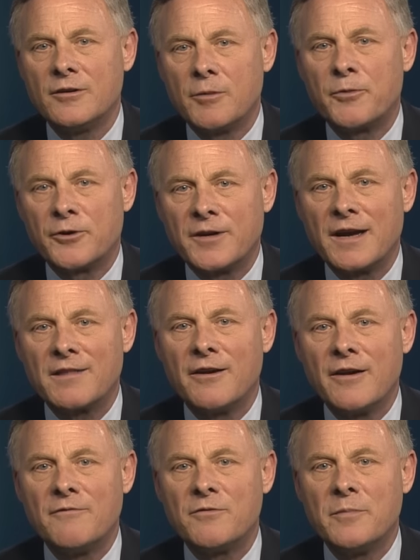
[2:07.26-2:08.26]
to protect
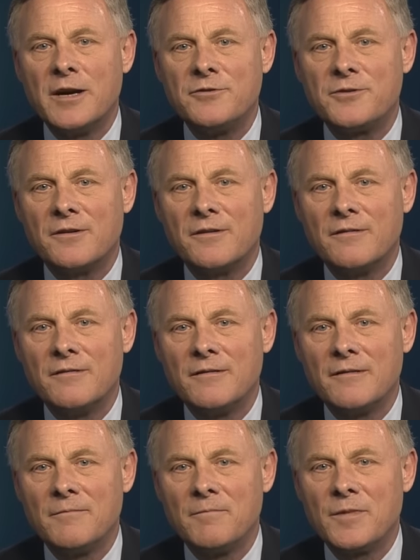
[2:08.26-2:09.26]
their information.
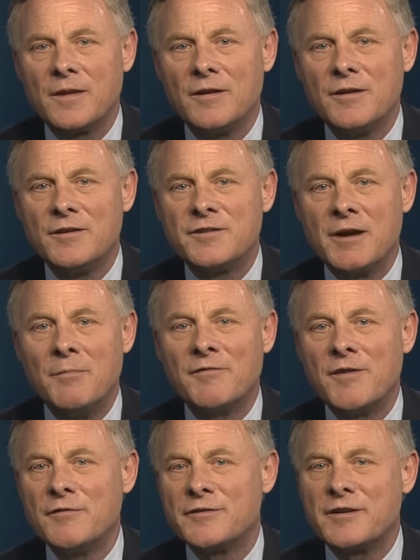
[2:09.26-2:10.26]
Some
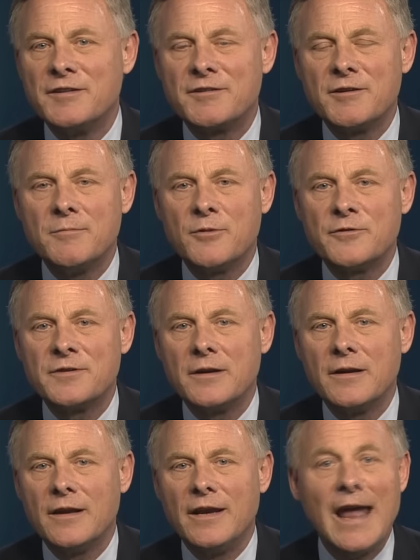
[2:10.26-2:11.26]
of those consumers
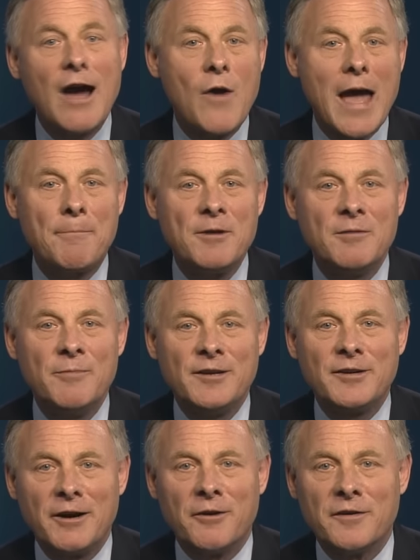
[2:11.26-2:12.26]
now happen to be
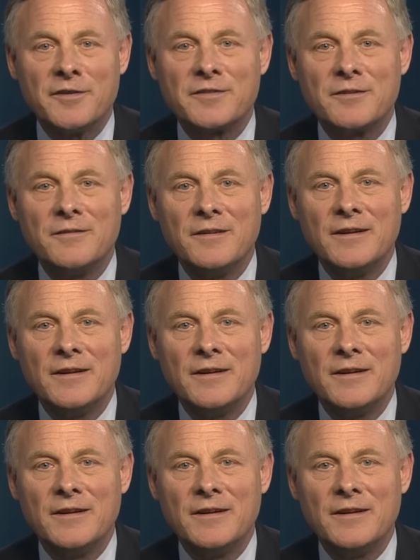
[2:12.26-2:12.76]
terrorists,